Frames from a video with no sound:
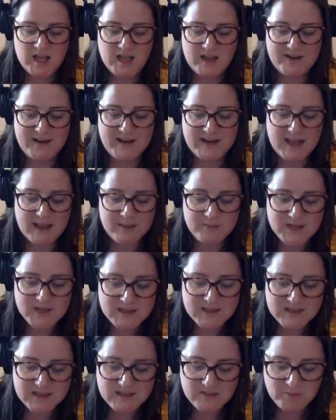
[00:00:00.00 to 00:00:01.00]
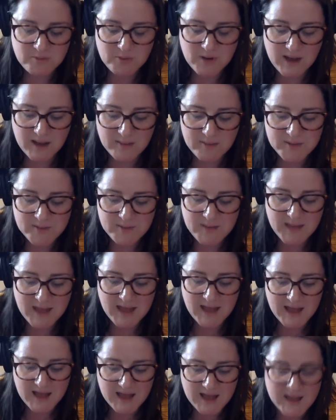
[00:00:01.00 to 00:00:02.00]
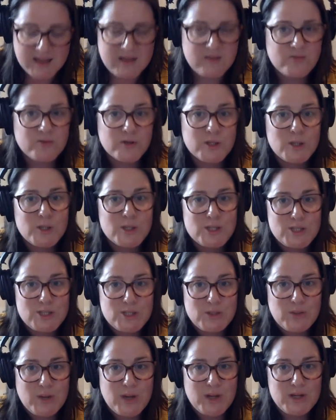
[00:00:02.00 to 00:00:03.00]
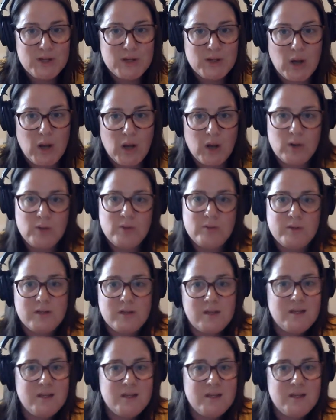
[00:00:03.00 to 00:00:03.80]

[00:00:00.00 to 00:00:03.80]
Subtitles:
All right, I'm going to leave problem I for you to do on your own.